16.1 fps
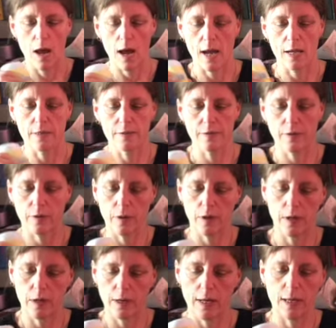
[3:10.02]
And
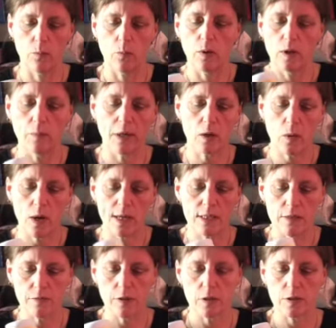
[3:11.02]
it will be quite
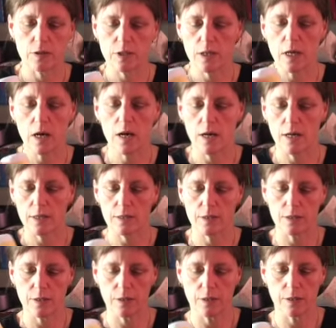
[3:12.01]
difficult to cut